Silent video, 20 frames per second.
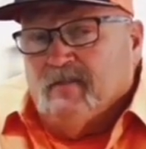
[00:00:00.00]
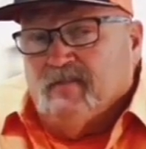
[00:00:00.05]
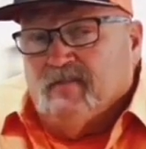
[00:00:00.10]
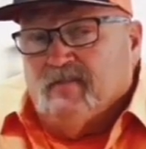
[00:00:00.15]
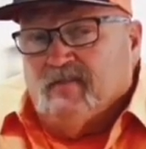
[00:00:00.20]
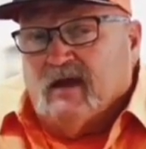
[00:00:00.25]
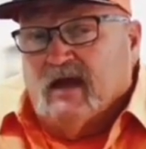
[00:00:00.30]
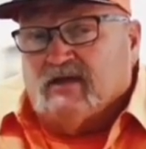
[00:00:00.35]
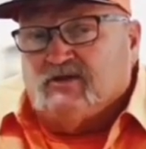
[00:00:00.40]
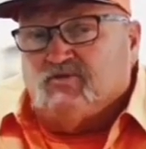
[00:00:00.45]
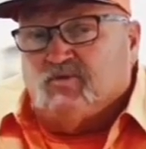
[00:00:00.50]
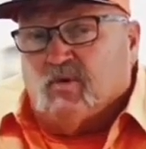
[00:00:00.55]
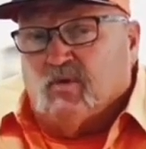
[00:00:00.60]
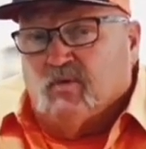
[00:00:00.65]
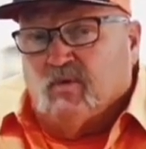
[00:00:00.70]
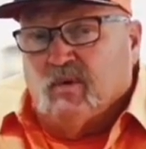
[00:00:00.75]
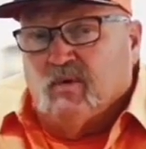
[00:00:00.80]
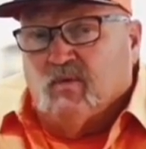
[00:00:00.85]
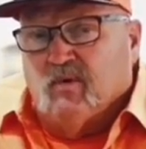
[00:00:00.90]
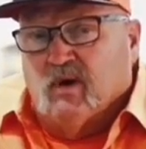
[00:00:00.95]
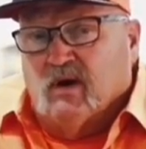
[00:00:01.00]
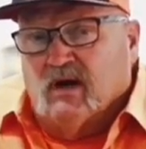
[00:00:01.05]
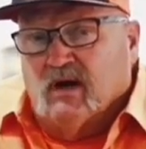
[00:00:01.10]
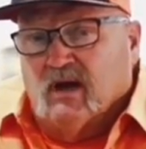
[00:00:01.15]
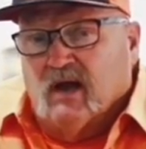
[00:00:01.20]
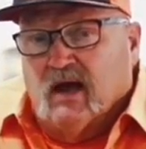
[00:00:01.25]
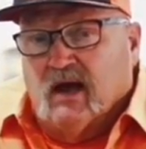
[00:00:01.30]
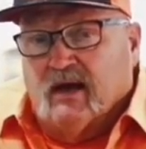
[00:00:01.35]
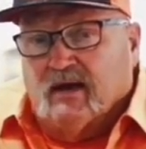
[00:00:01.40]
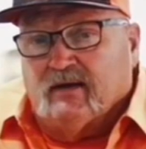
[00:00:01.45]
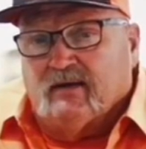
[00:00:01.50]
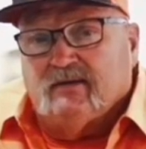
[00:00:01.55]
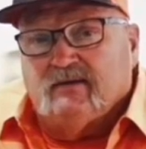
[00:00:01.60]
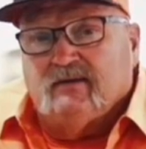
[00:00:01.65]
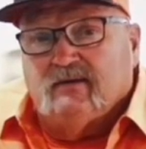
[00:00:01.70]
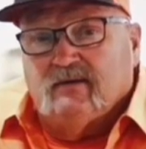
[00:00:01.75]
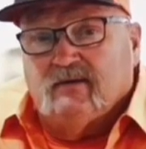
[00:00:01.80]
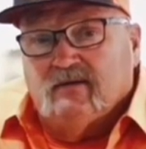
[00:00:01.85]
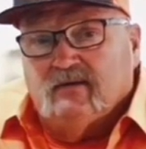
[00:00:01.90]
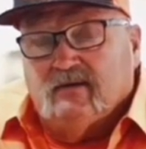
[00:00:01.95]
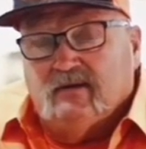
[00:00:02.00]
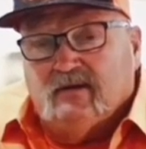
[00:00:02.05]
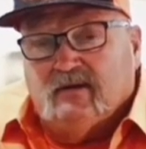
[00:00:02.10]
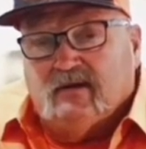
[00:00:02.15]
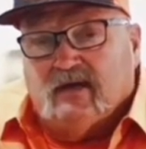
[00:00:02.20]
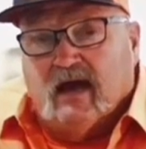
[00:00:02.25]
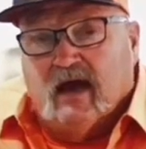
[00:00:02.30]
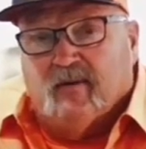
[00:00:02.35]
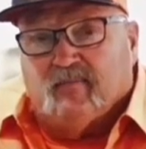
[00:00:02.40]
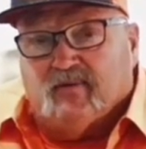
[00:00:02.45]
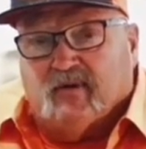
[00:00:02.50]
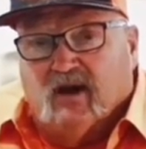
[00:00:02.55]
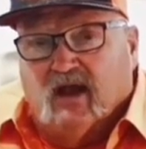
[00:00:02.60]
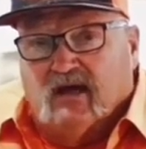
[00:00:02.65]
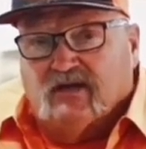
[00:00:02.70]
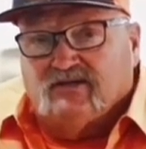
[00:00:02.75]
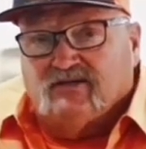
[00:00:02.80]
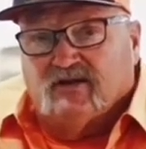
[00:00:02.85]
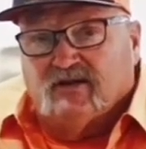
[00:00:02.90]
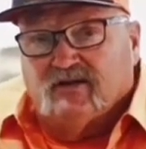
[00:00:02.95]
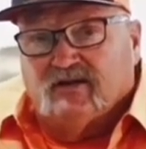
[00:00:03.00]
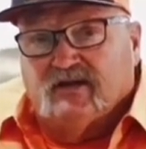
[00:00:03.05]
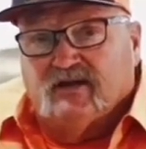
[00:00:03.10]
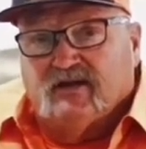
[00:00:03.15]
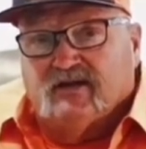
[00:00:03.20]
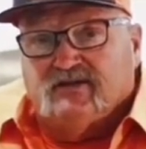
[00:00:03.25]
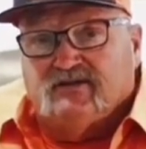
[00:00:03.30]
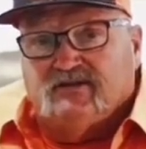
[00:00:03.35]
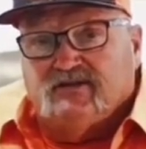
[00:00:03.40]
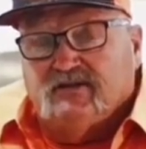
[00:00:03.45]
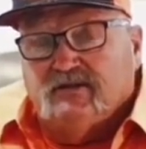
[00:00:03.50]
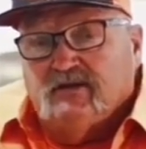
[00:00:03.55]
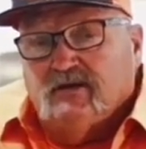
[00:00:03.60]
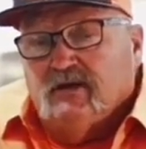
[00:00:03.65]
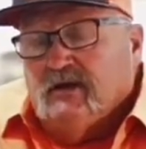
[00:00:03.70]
That's where we want to capitalize on this.